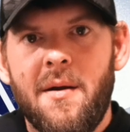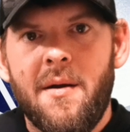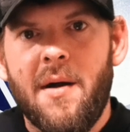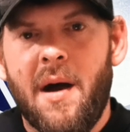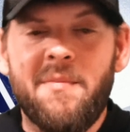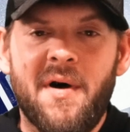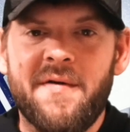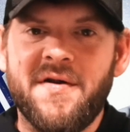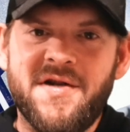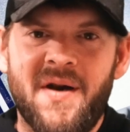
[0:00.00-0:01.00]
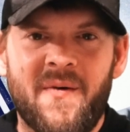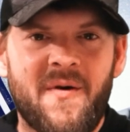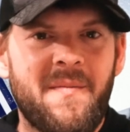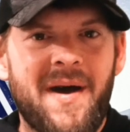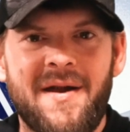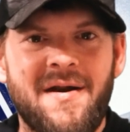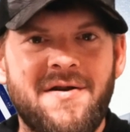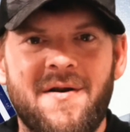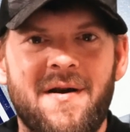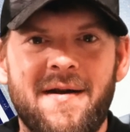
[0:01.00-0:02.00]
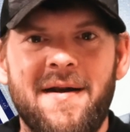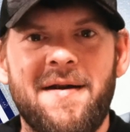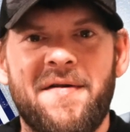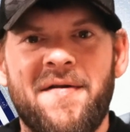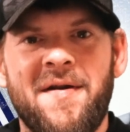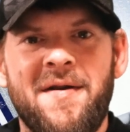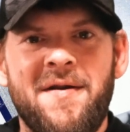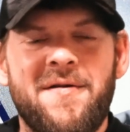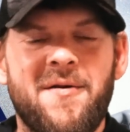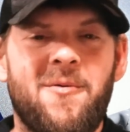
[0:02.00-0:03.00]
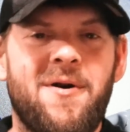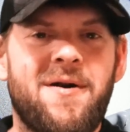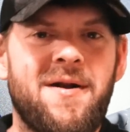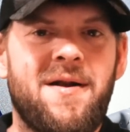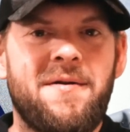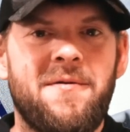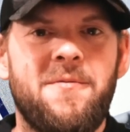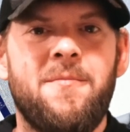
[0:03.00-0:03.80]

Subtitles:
I'm not the general manager, I guess, so what can I do?